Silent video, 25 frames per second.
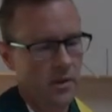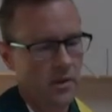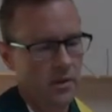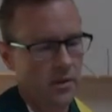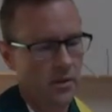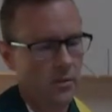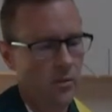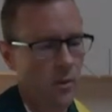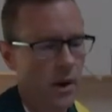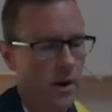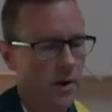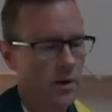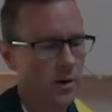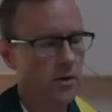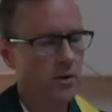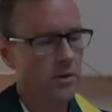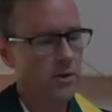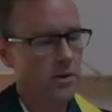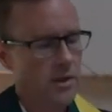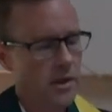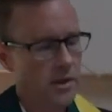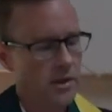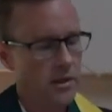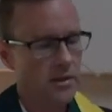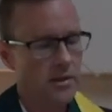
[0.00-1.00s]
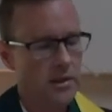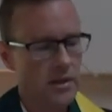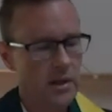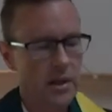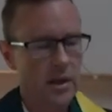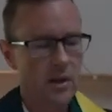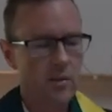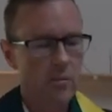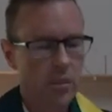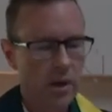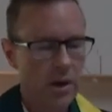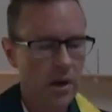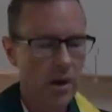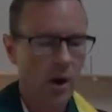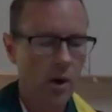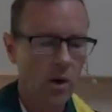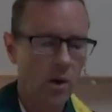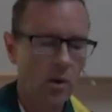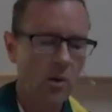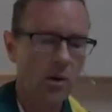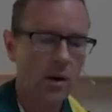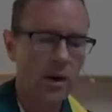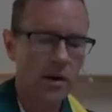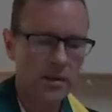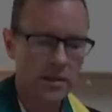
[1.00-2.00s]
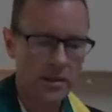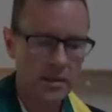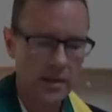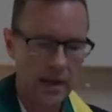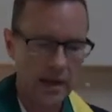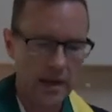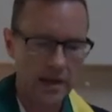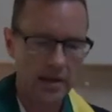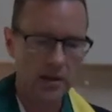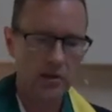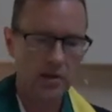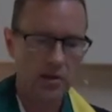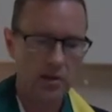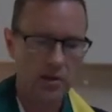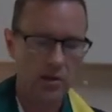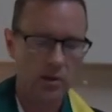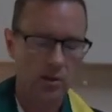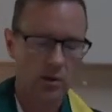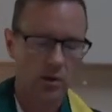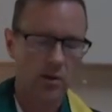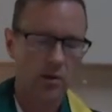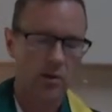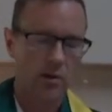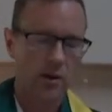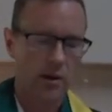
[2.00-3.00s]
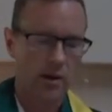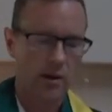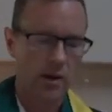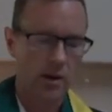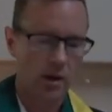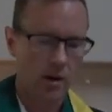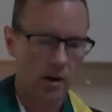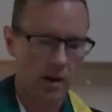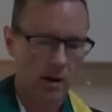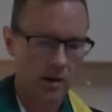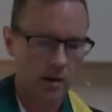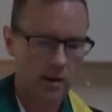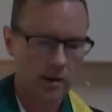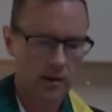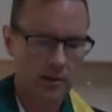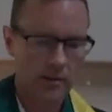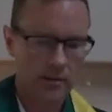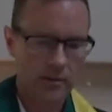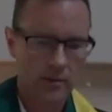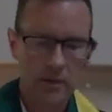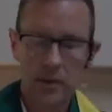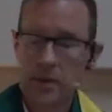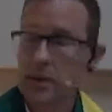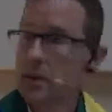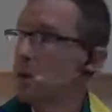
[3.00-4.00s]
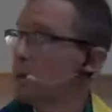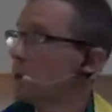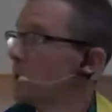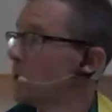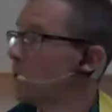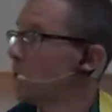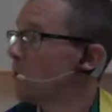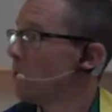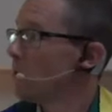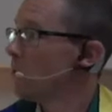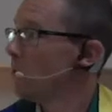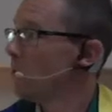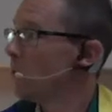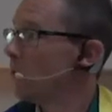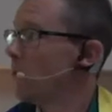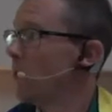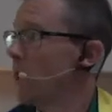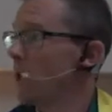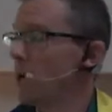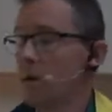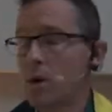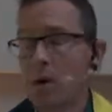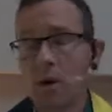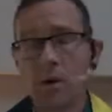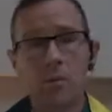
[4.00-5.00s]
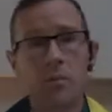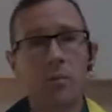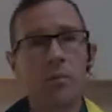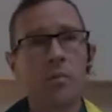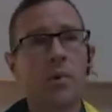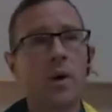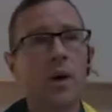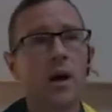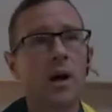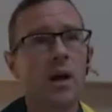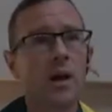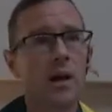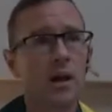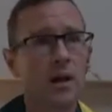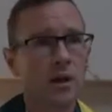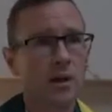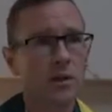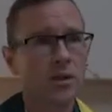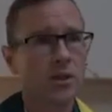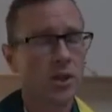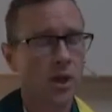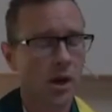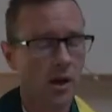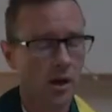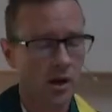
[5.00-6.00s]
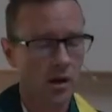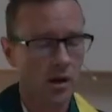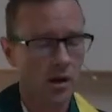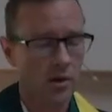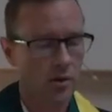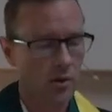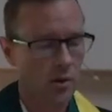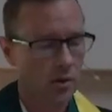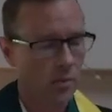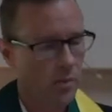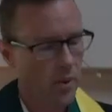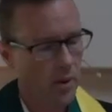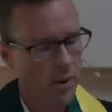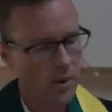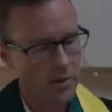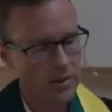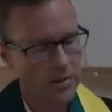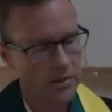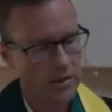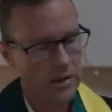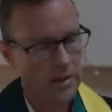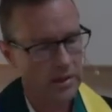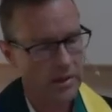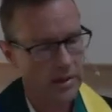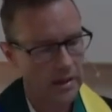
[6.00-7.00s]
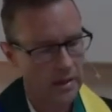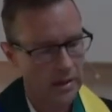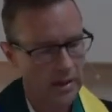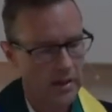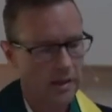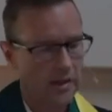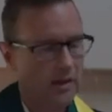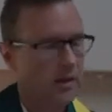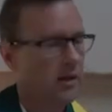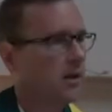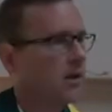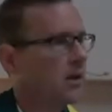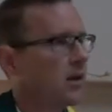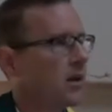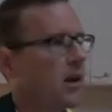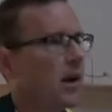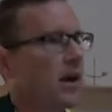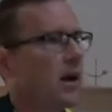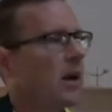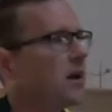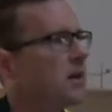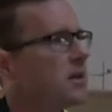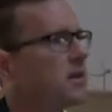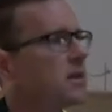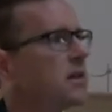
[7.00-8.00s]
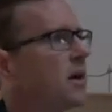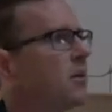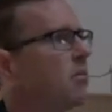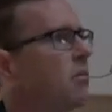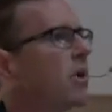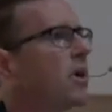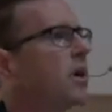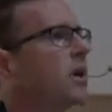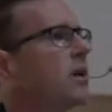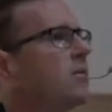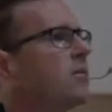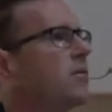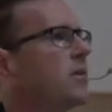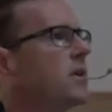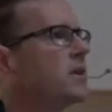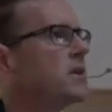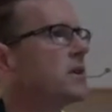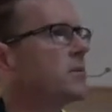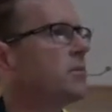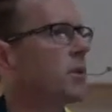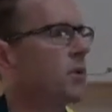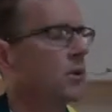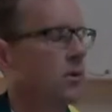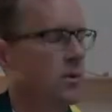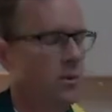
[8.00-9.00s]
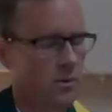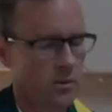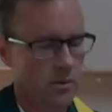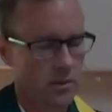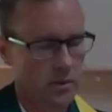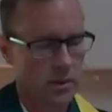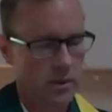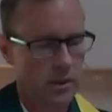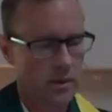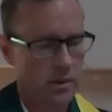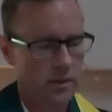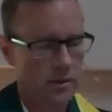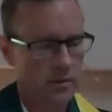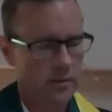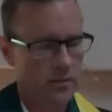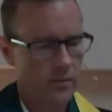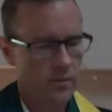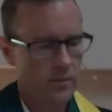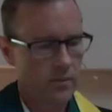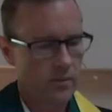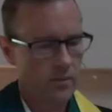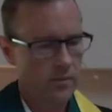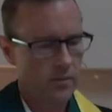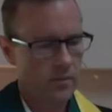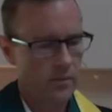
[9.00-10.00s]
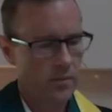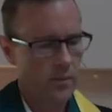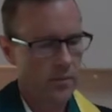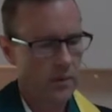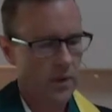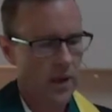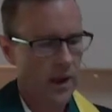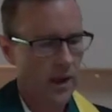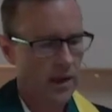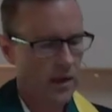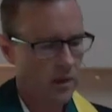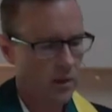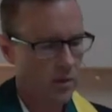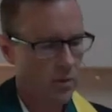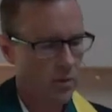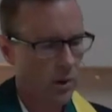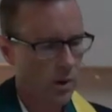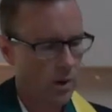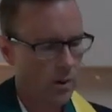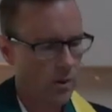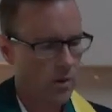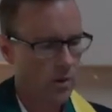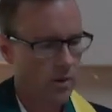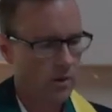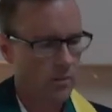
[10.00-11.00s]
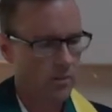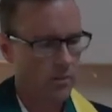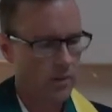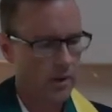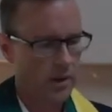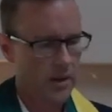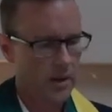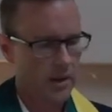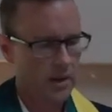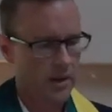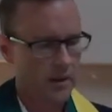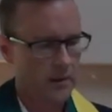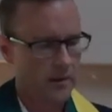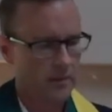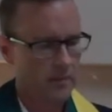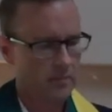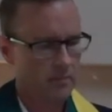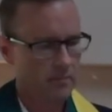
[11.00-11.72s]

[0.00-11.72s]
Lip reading: The one who says, "Behold, I stand at the door and knock. Welcome a little child or a person in need, someone invisible, and you welcome me."